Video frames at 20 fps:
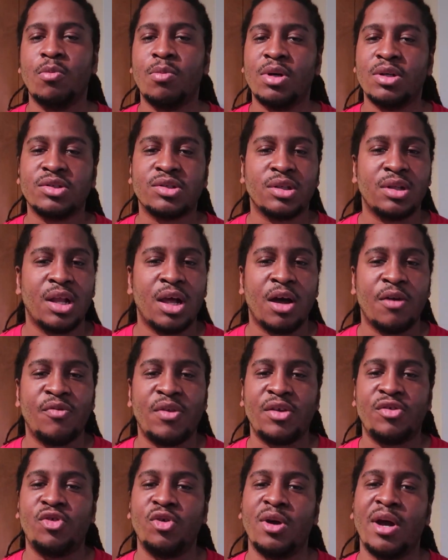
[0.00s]
So much love
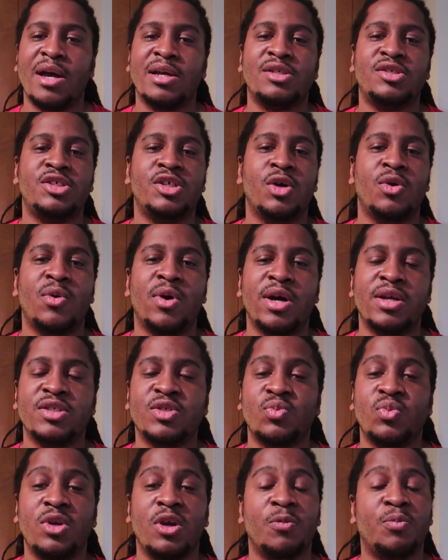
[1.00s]
that you guys show
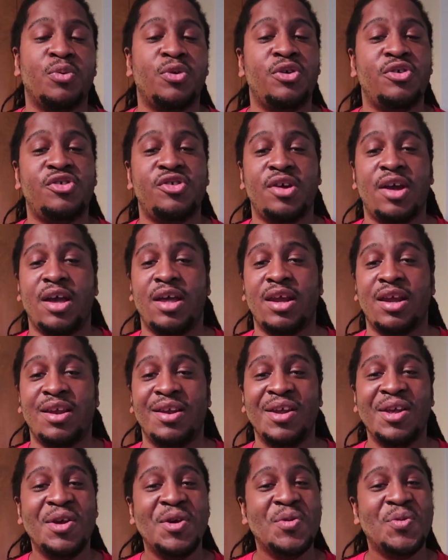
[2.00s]
us. We appreciate
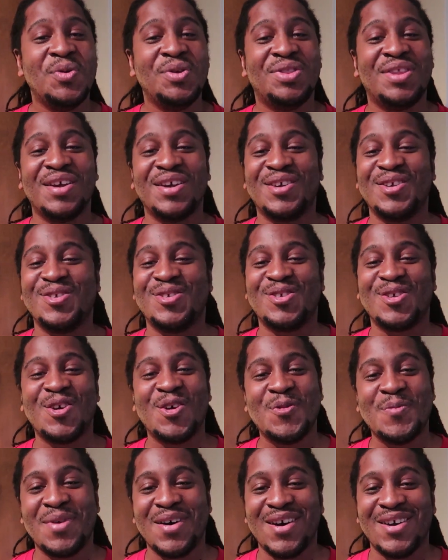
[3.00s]
it. We thank you
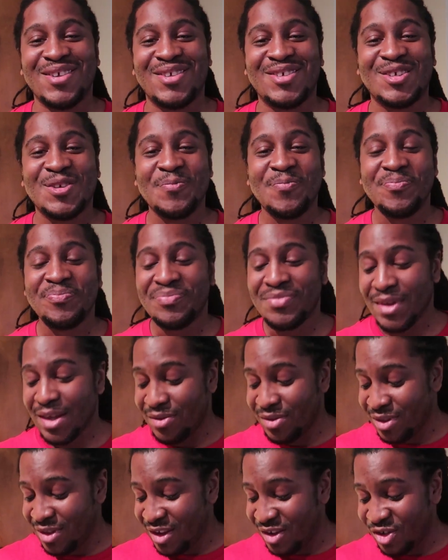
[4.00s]
so much.
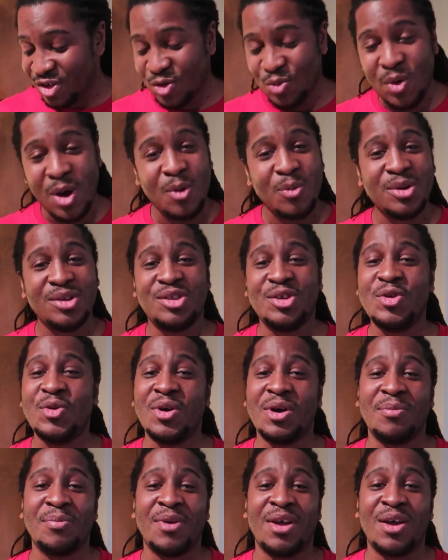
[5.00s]
And this is why we do
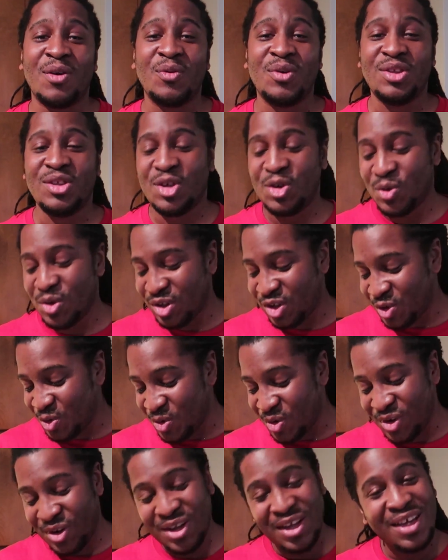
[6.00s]
it, man. We do it
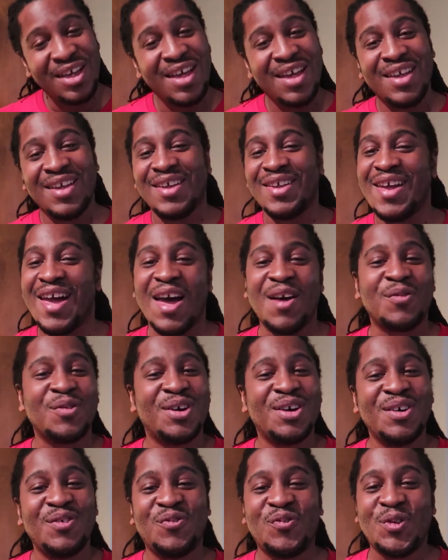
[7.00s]
to have
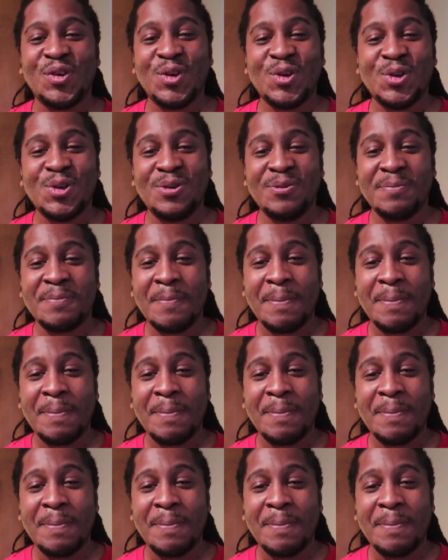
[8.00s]
good food,